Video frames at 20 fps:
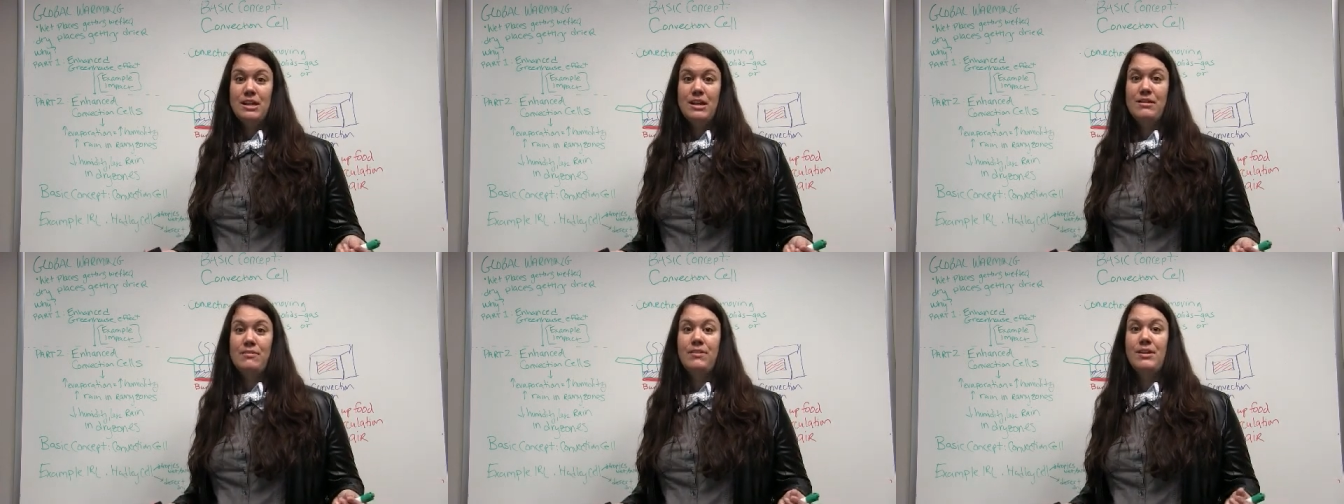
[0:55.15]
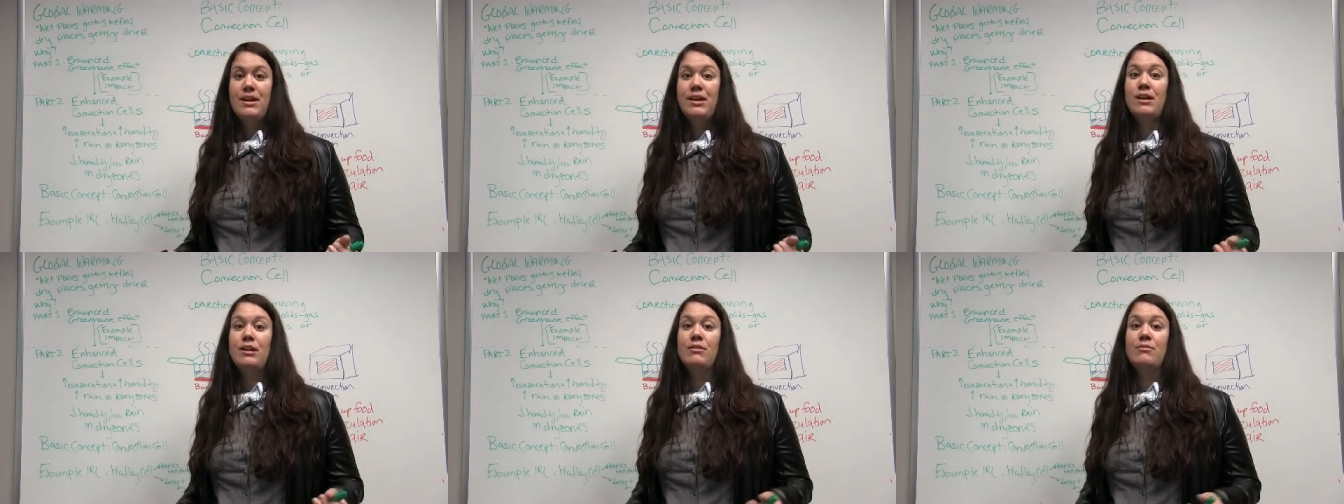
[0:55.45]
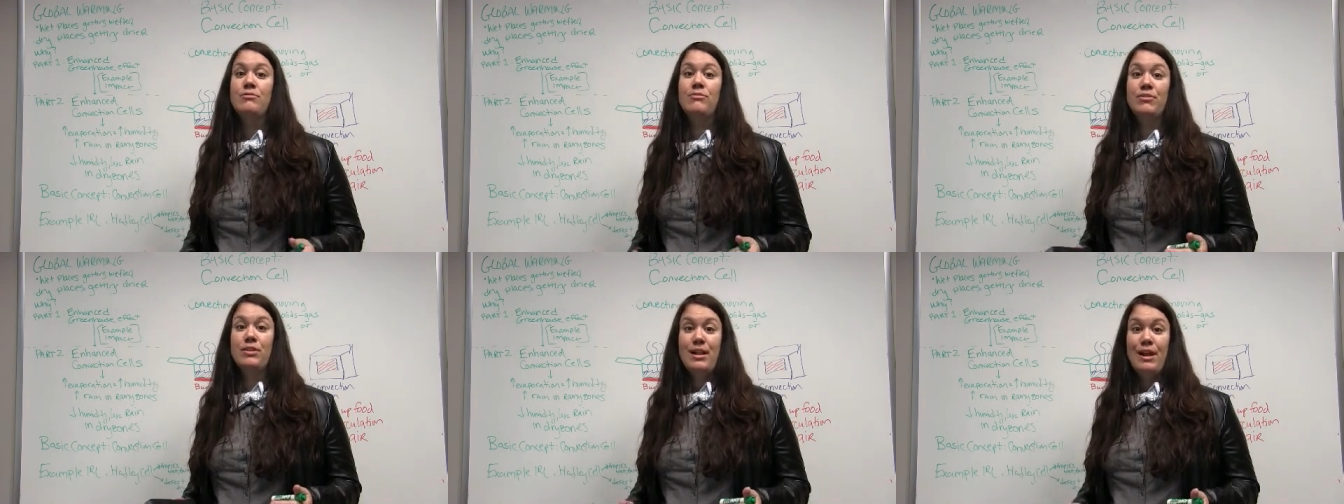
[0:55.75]

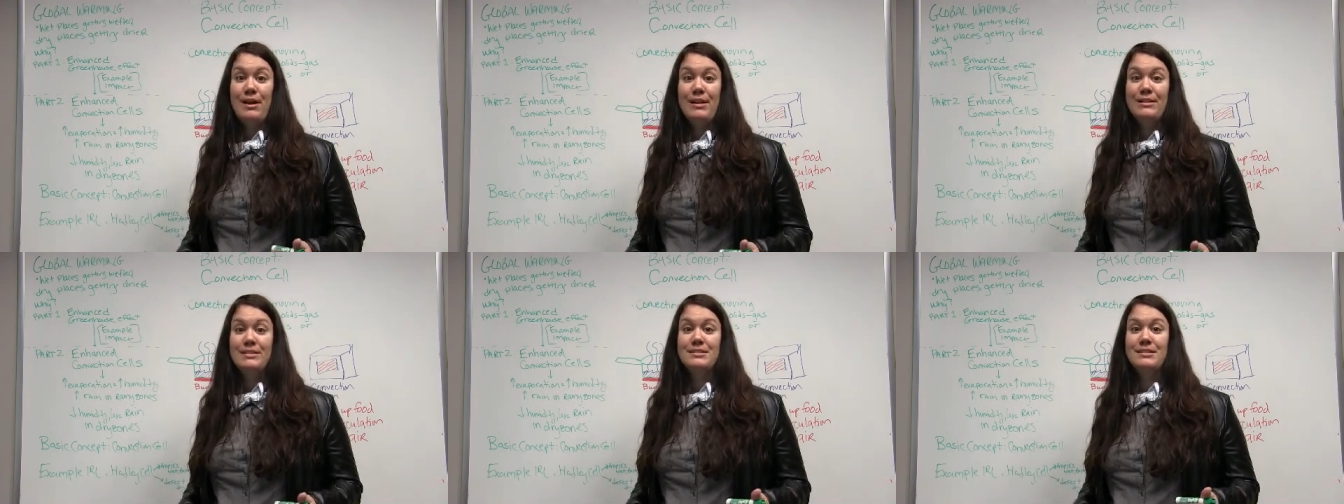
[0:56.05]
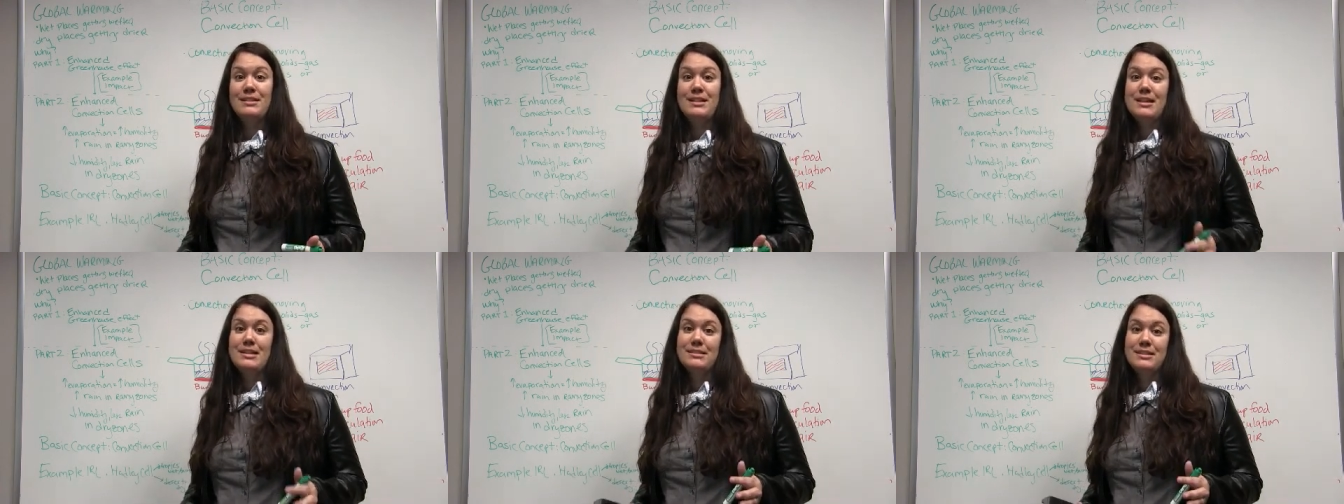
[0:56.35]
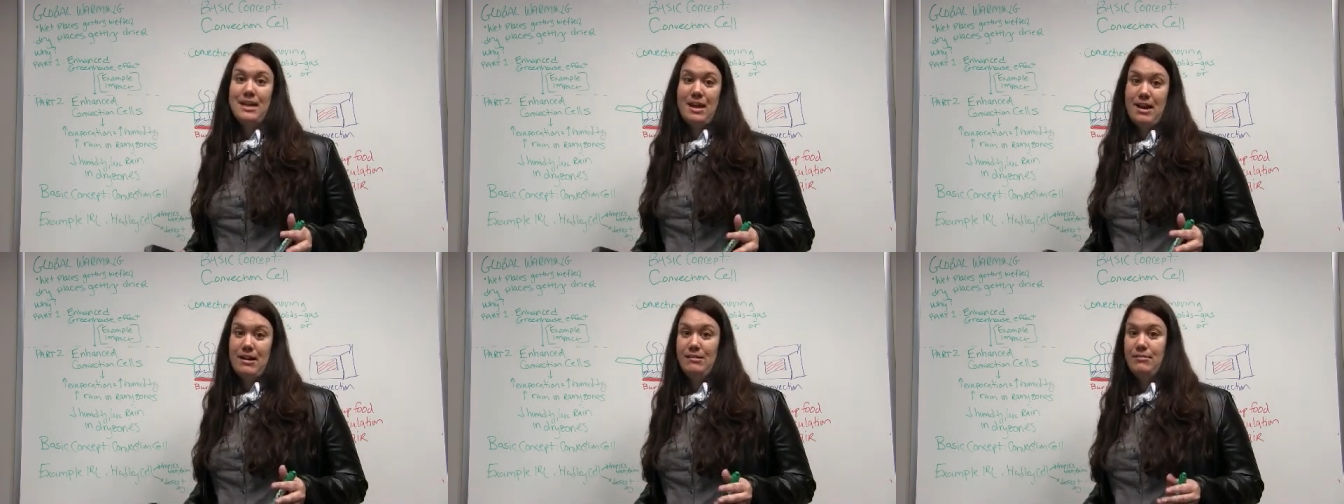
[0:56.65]
even floods, these
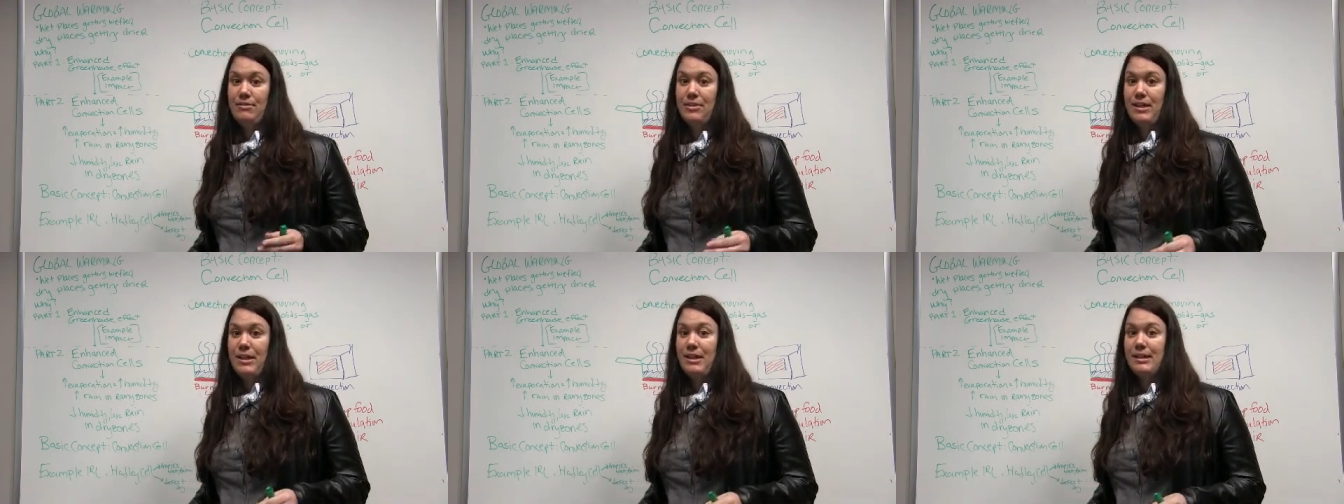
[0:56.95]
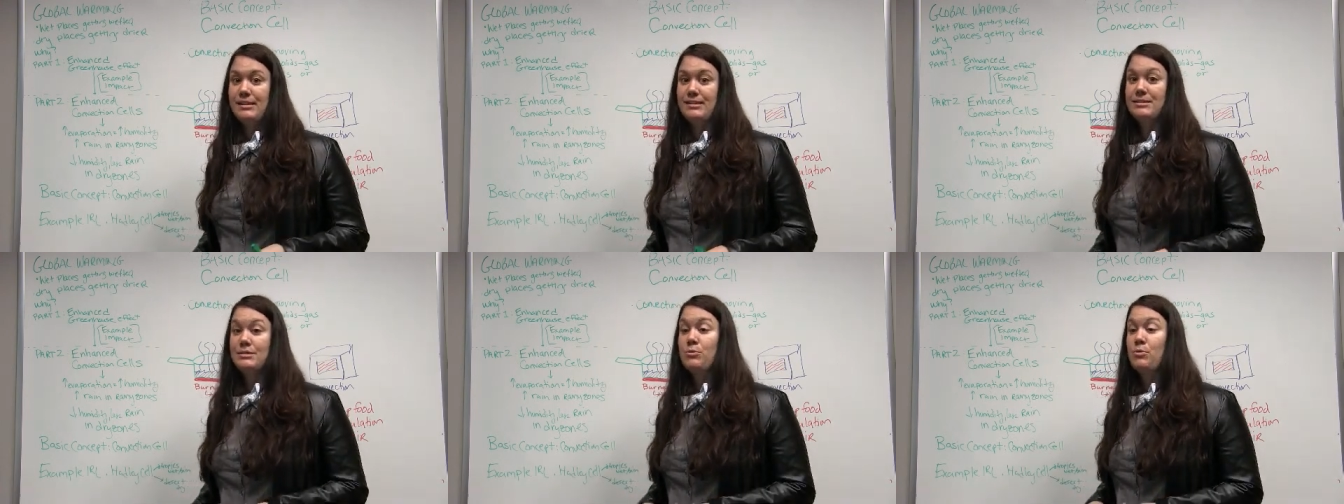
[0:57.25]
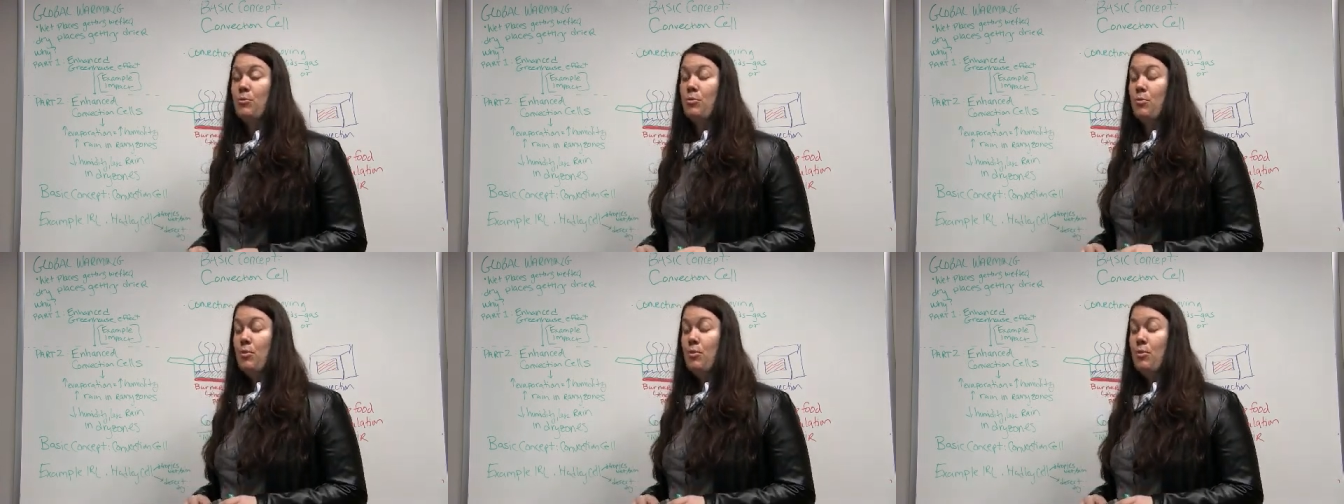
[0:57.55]
kind of things.